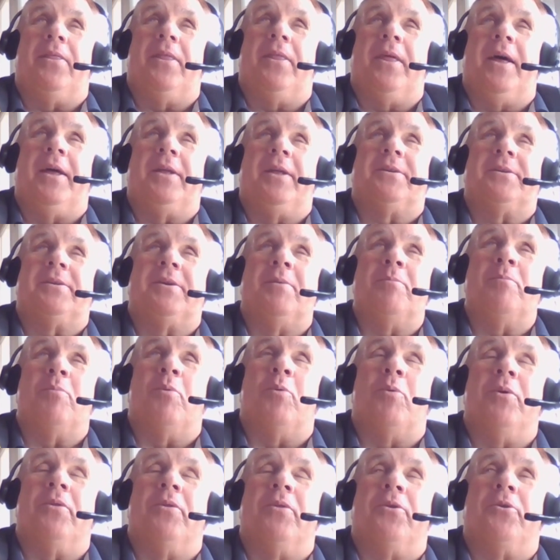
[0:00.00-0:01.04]
At some
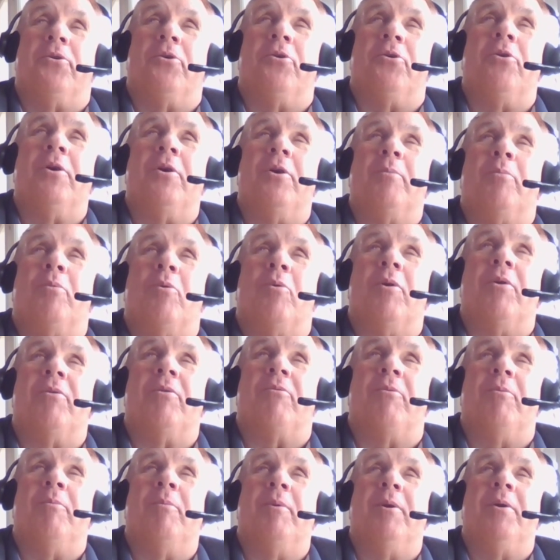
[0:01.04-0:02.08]
point, the turning point
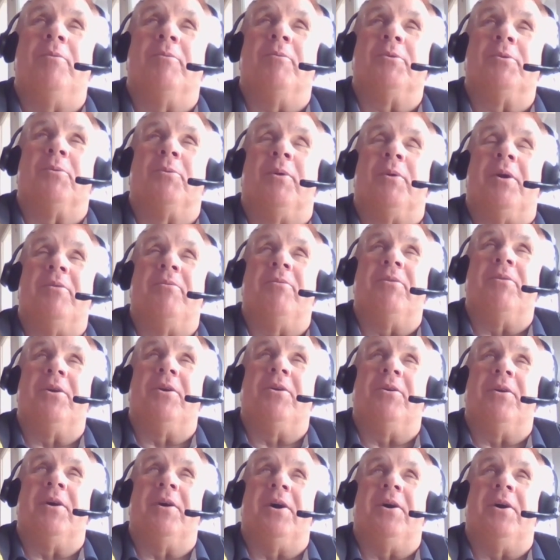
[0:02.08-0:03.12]
for me was when I
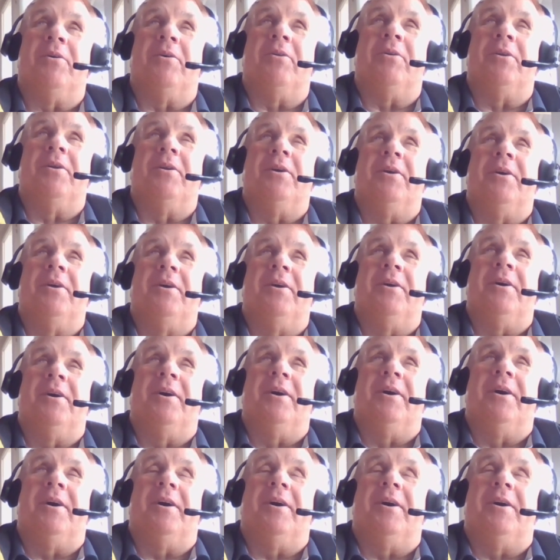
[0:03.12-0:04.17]
figured out
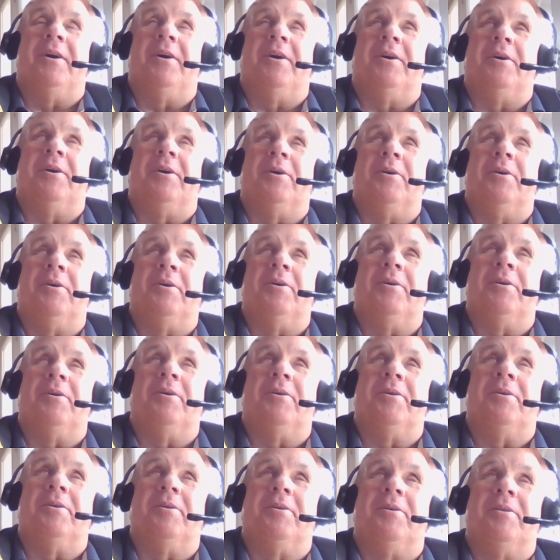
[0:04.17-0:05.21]

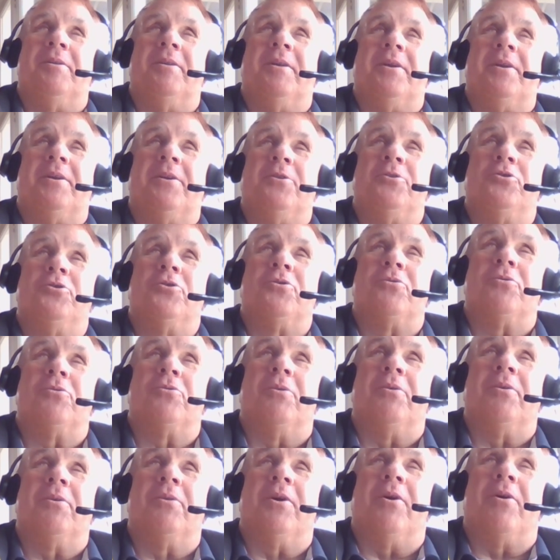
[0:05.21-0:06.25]
that in
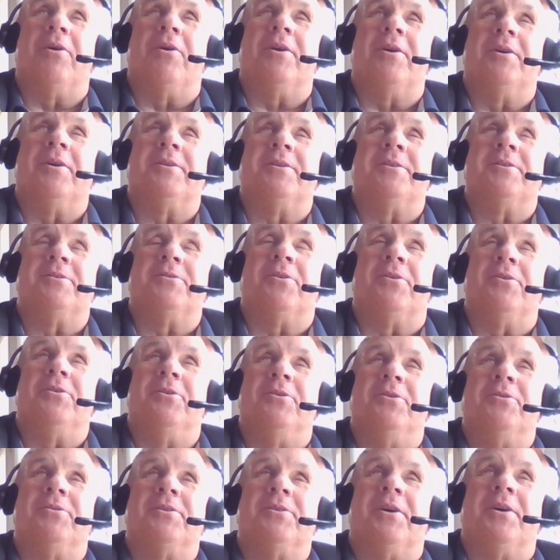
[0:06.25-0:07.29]
general, the audience is on
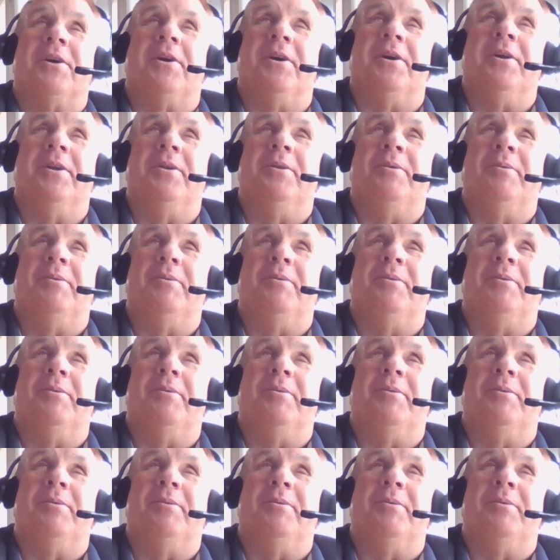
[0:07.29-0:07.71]
your side.